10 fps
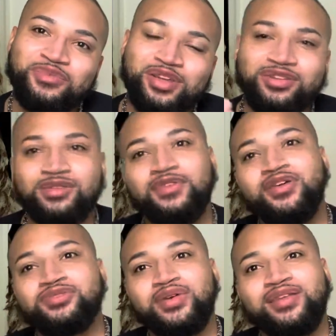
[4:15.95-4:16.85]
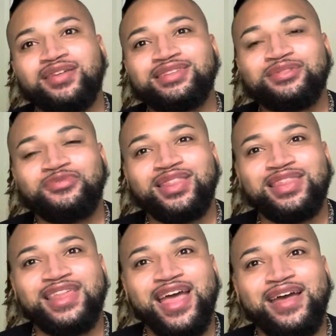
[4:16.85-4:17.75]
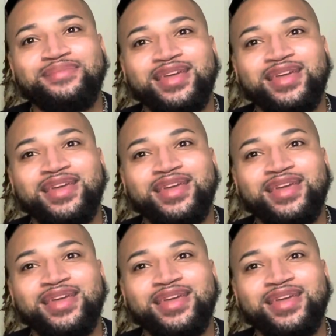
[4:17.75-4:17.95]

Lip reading: but you just want to be friends with benefits with them.